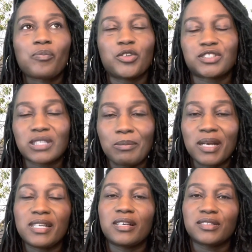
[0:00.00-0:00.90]
there's
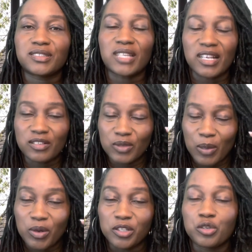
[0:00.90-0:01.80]
somebody else that, could,
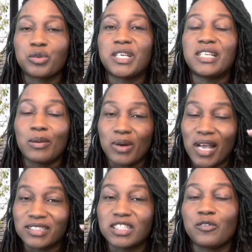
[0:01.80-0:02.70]
that will agree and they will
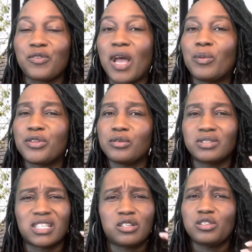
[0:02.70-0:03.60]
identify with you and
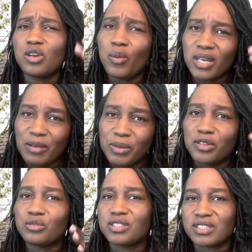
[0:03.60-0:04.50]
say, you know what, I've been
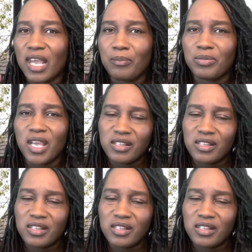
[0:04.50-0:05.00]
through the same thing.